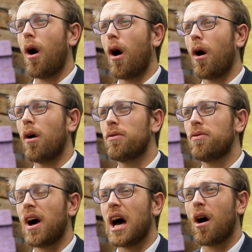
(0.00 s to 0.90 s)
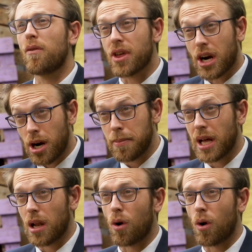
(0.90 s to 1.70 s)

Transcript: of the criminal